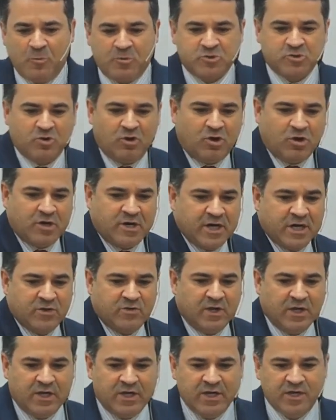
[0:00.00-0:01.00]
People were
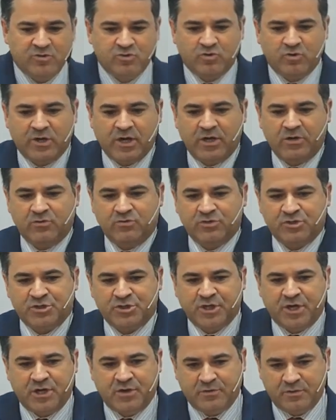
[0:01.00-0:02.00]
taking their
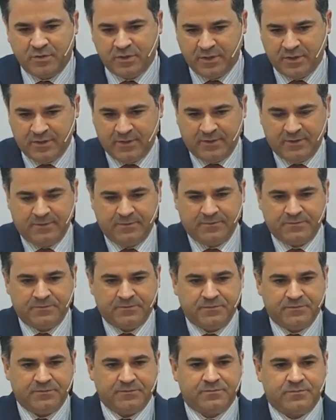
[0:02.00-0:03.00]

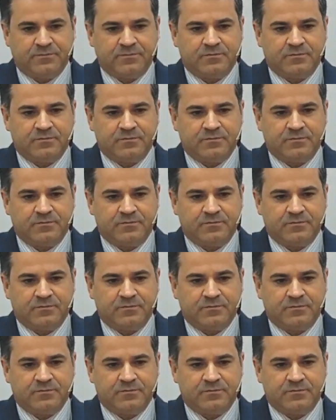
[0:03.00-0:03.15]
clothes